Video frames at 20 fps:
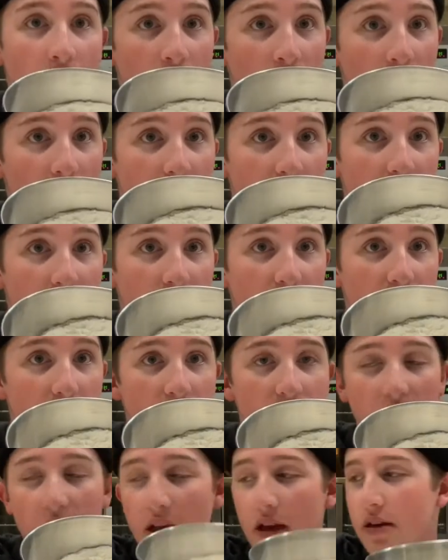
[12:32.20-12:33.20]
That's what it looks
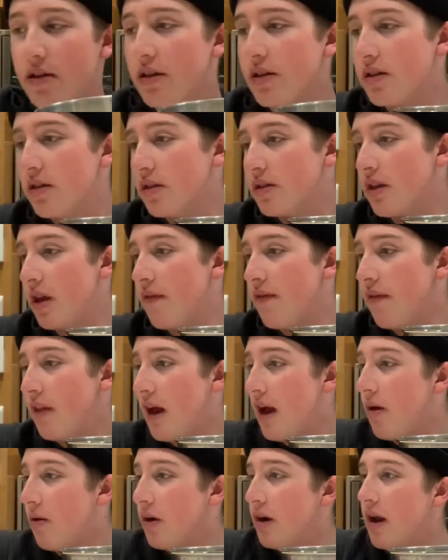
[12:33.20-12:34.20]
like. It just looks like
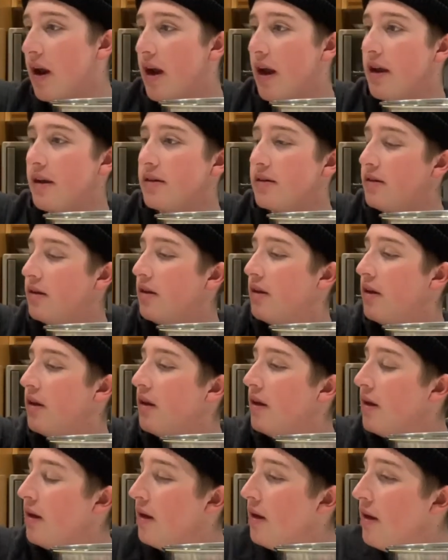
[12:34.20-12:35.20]
flour, guys.
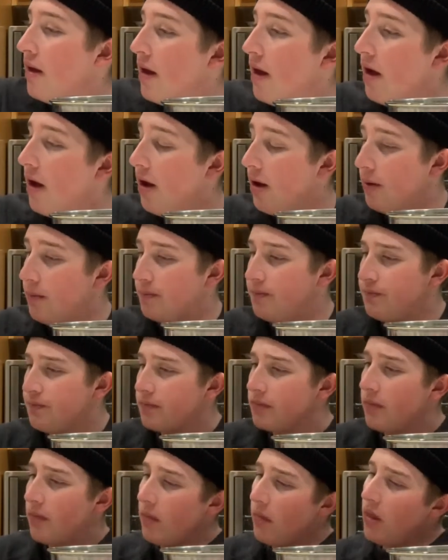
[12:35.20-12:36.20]
The
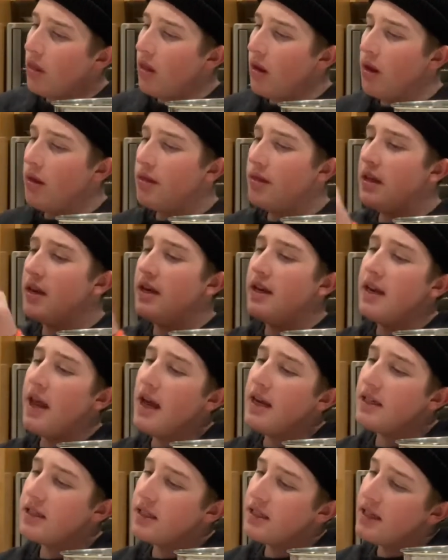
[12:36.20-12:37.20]

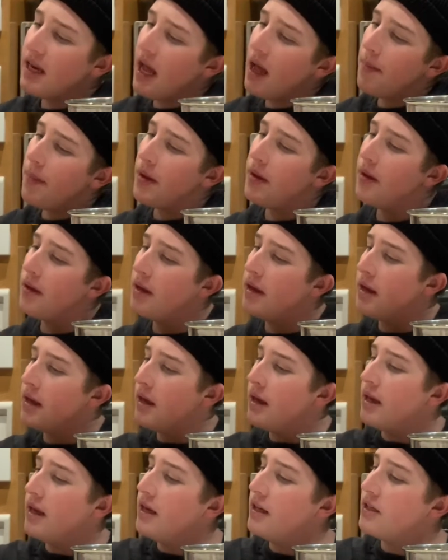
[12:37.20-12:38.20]
next step
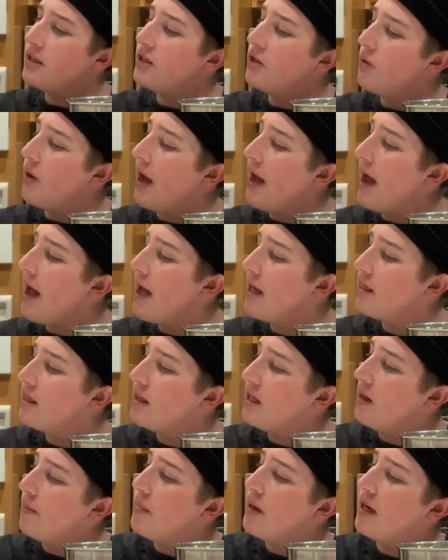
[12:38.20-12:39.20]
is to add
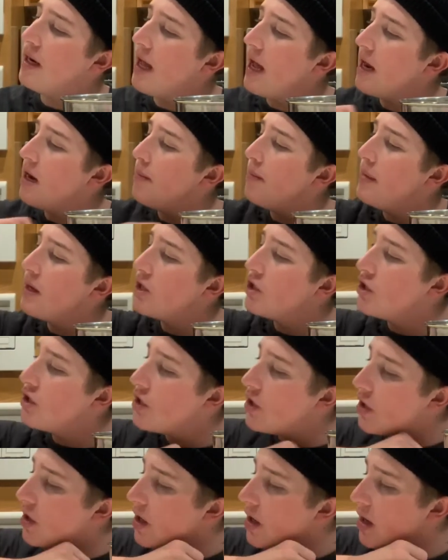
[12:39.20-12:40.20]
the banana
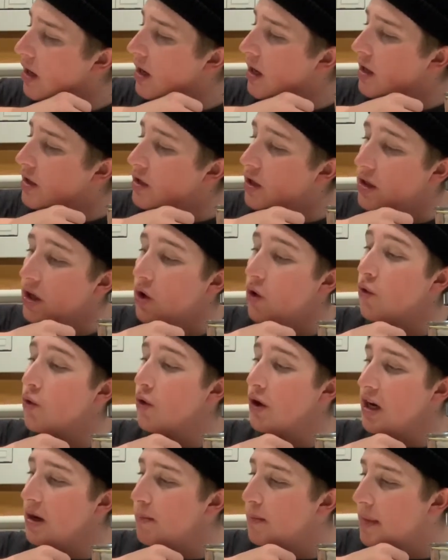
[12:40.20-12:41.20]
mixture to the
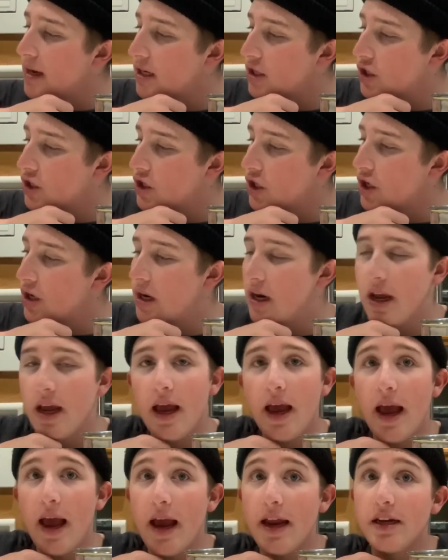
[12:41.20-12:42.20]
cream mixture
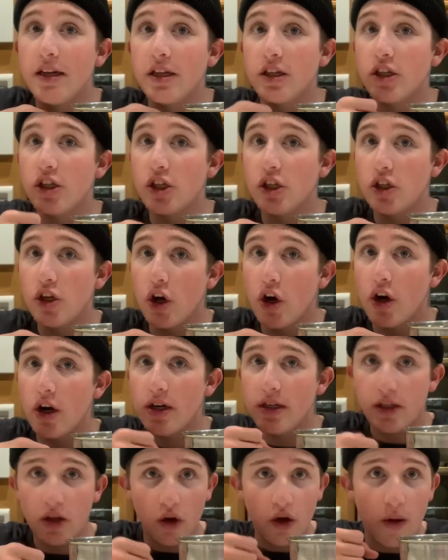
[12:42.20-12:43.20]
and to stir
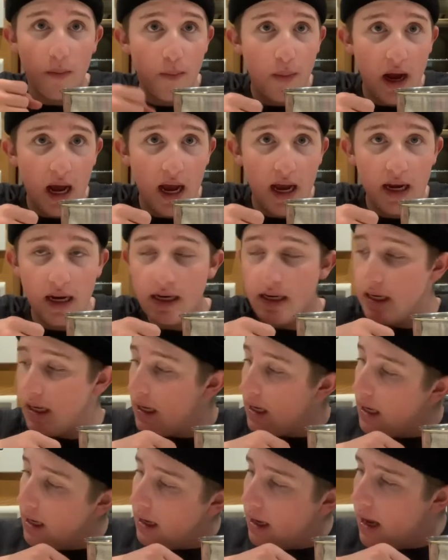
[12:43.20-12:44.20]
until combined,
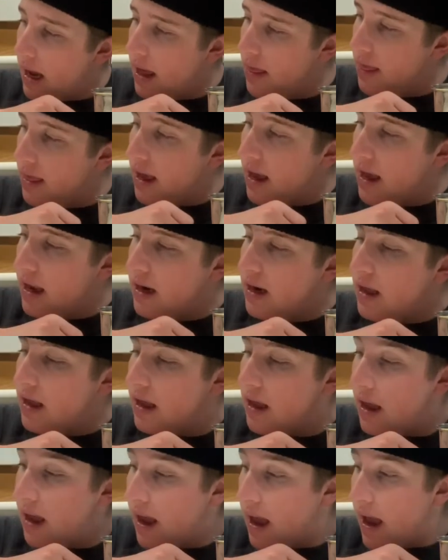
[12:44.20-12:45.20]
and then
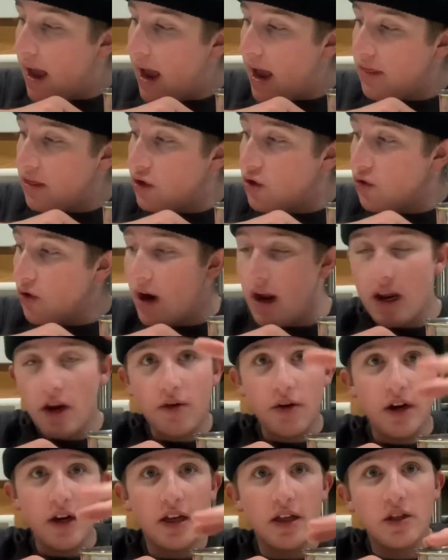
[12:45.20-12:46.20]
add the dry
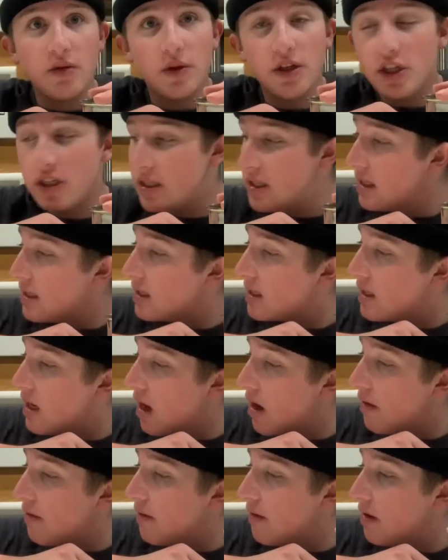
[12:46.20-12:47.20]
ingredients, which is this
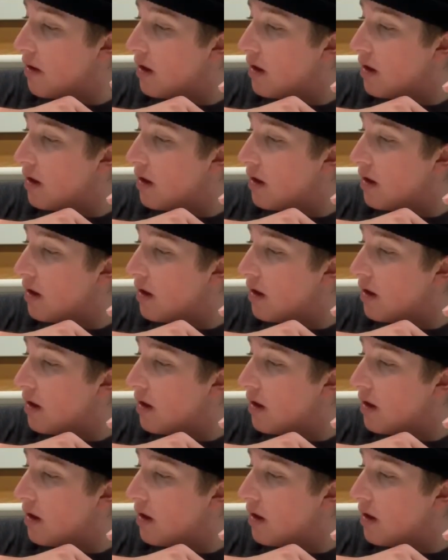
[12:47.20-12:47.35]
stuff,